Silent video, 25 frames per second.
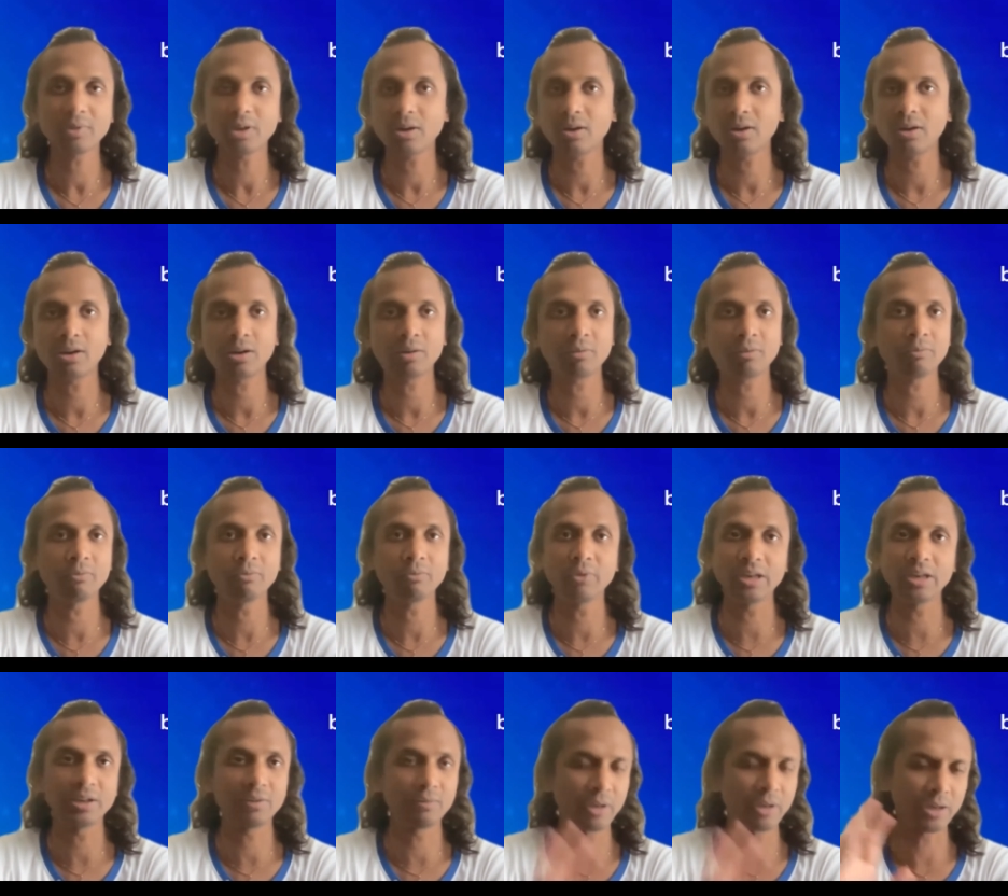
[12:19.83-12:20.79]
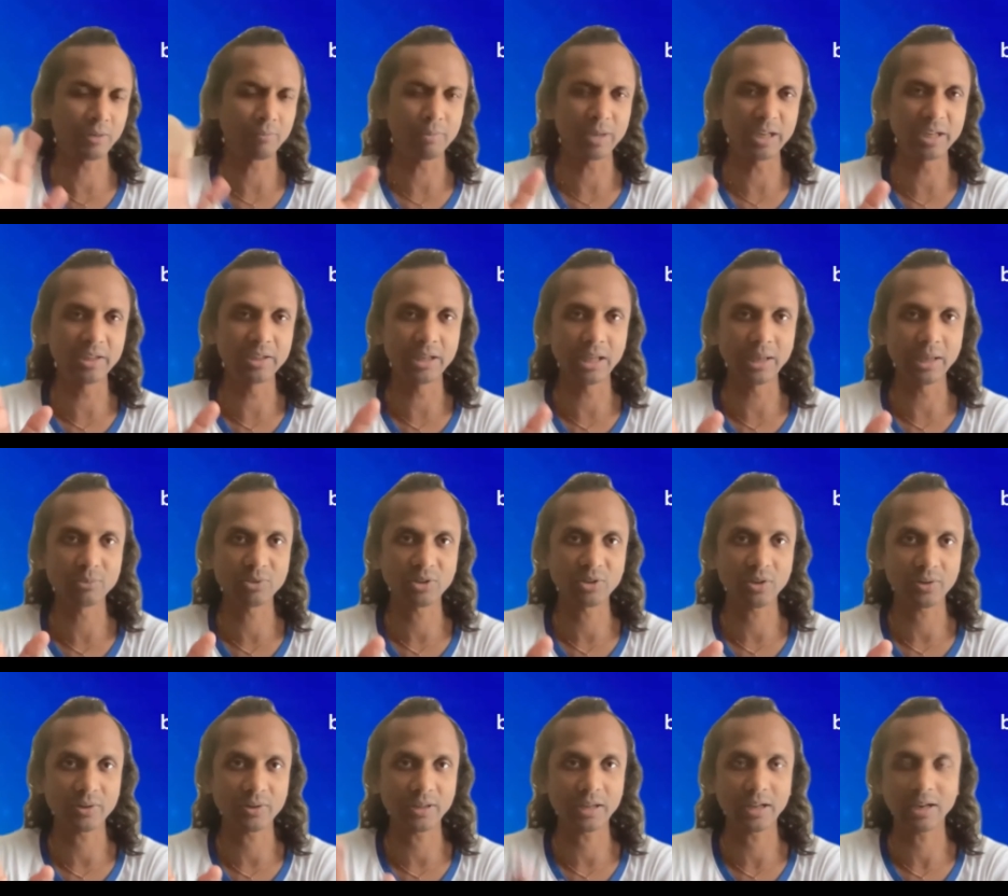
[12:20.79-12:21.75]
Very, very big names
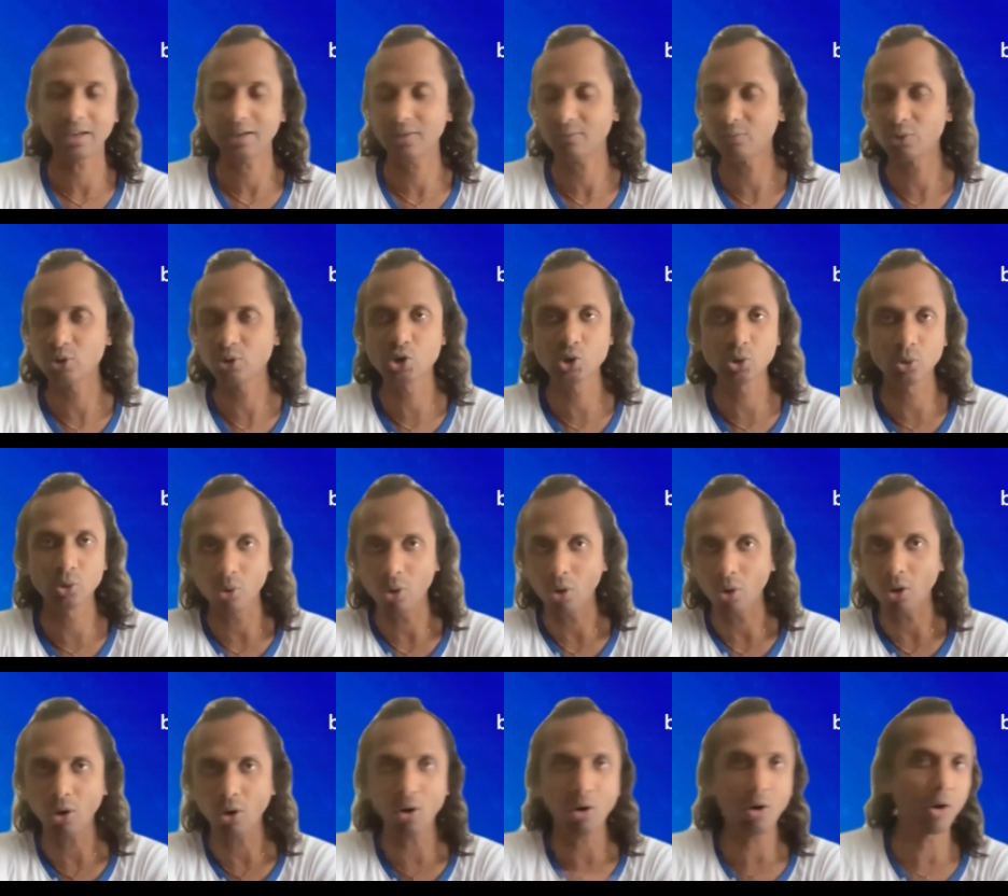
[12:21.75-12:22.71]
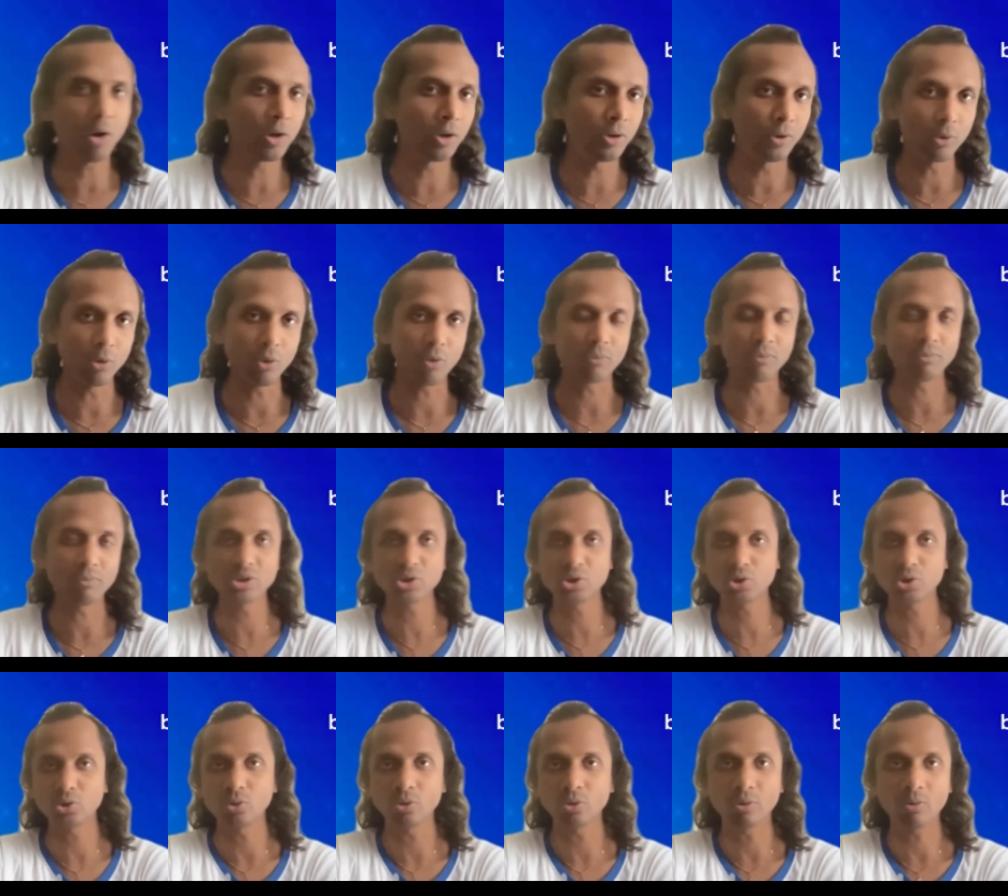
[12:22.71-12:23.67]
are there, like which you all know,
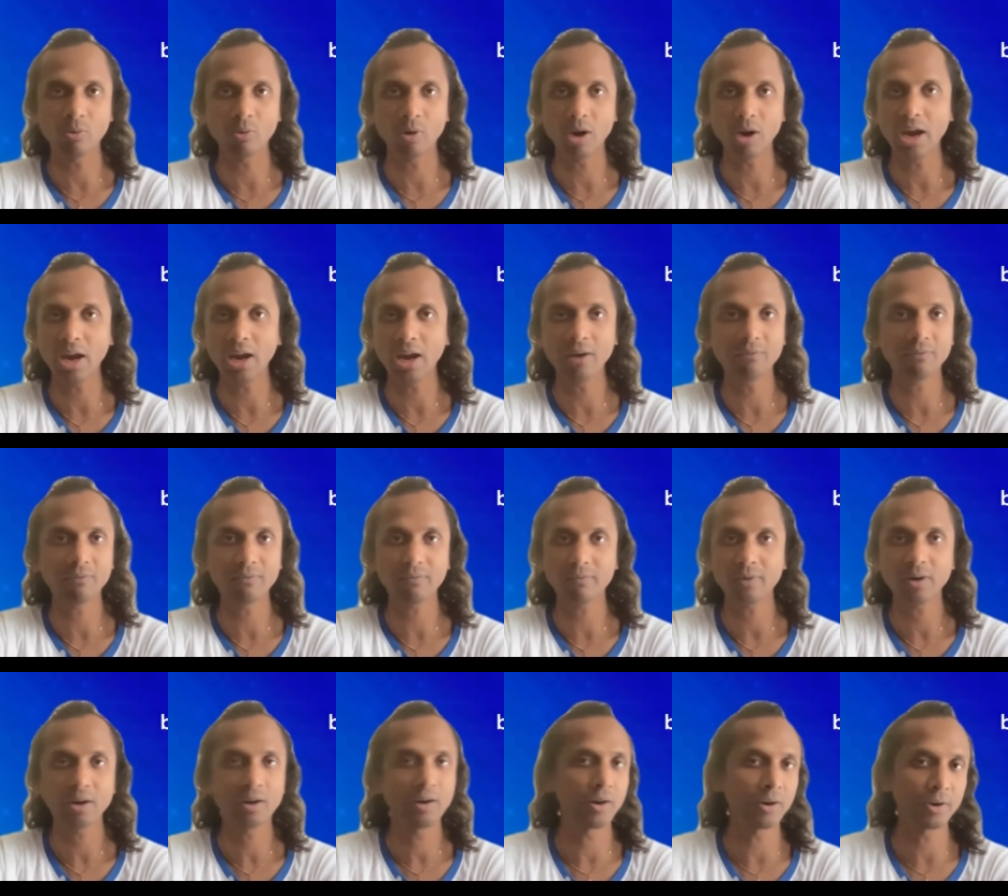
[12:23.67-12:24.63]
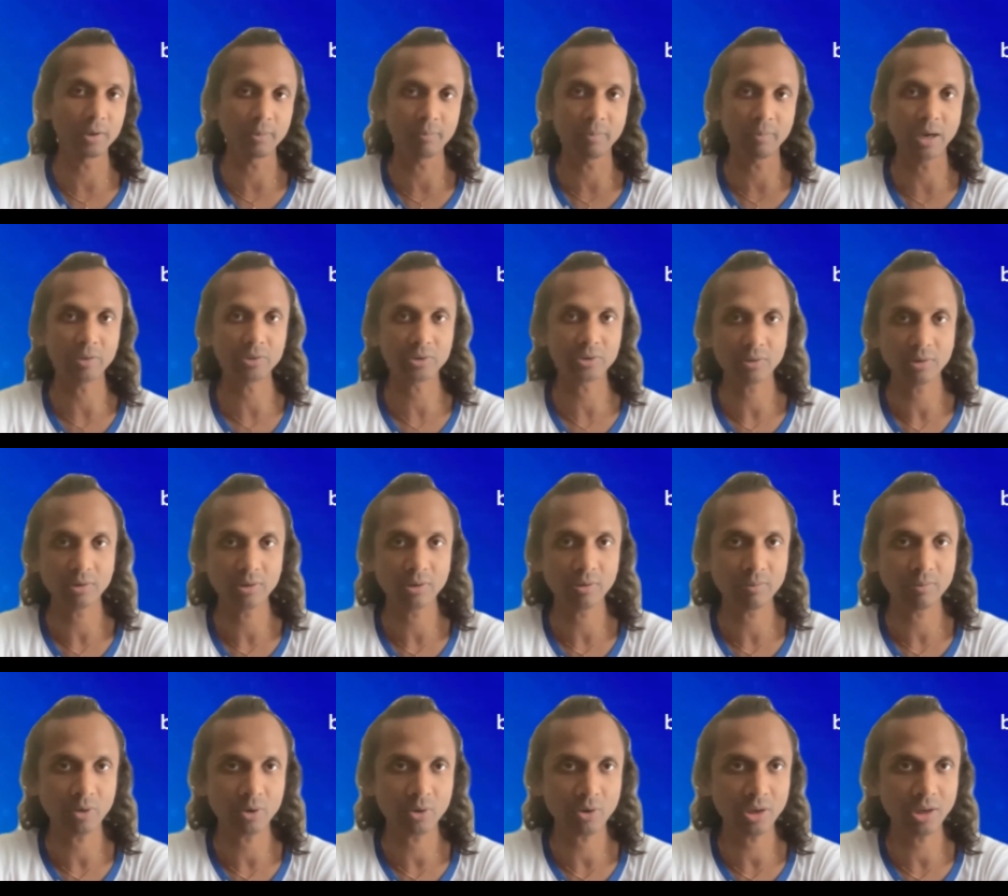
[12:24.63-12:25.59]
which you have heard about,
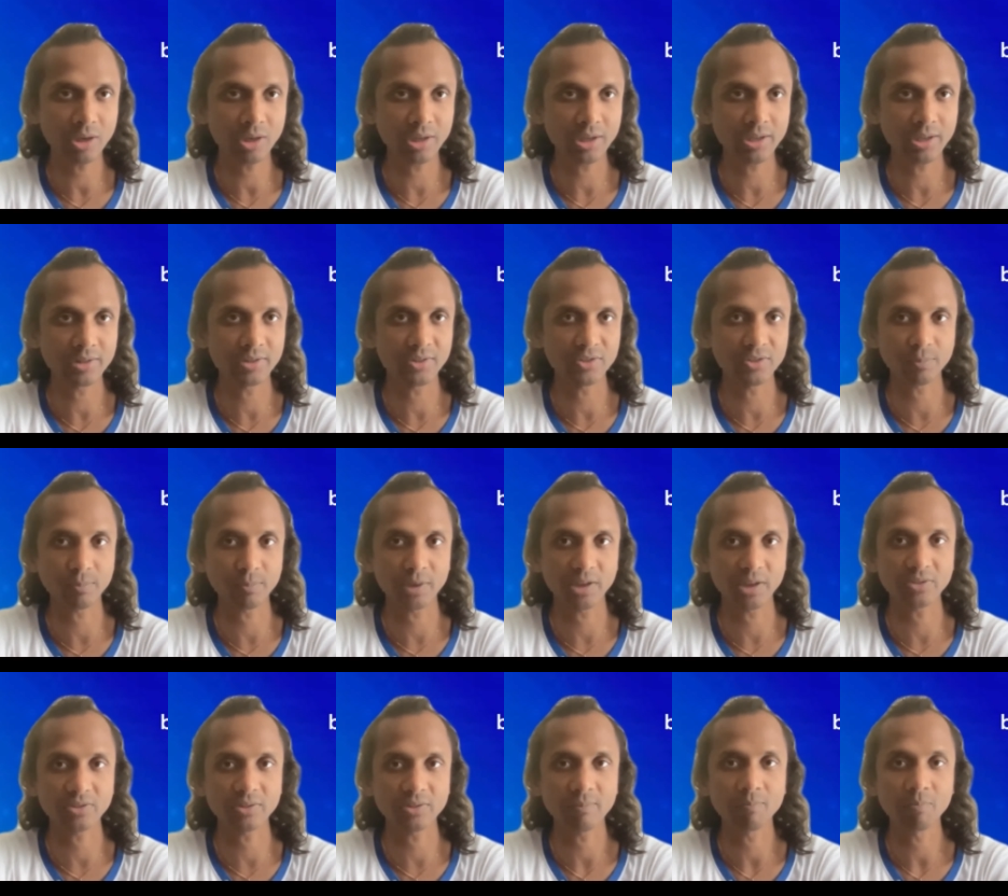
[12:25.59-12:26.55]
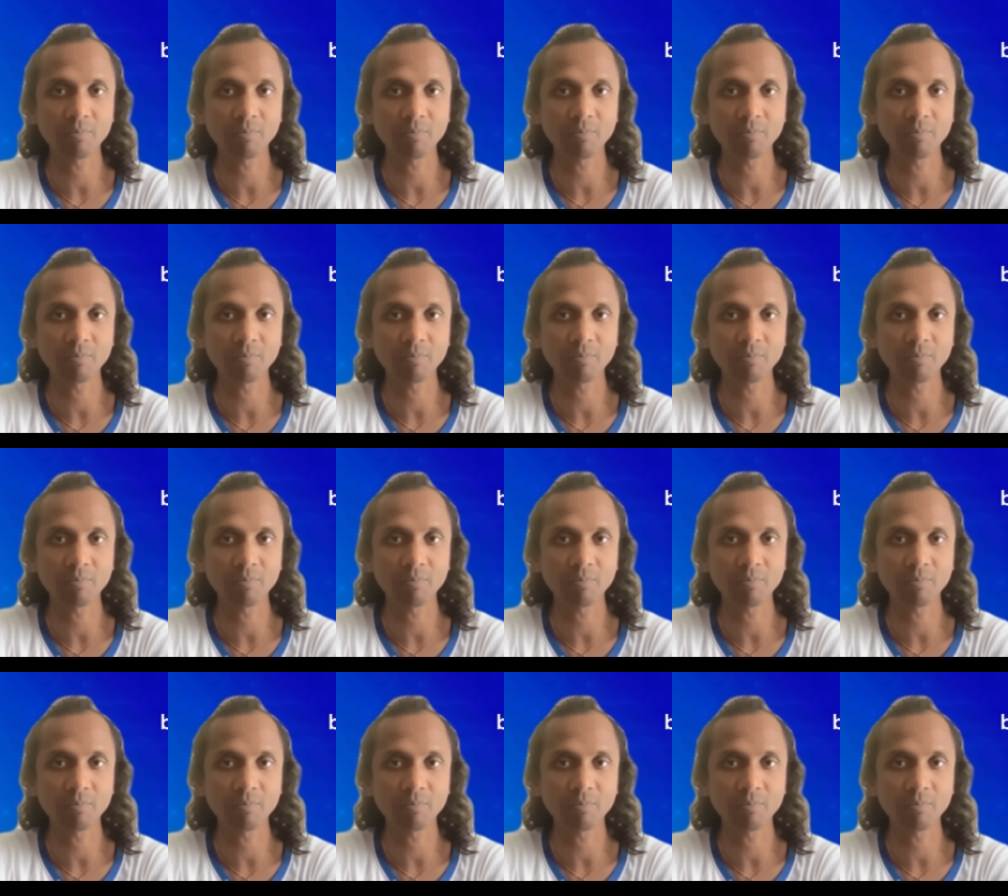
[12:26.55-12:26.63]
okay, in this space.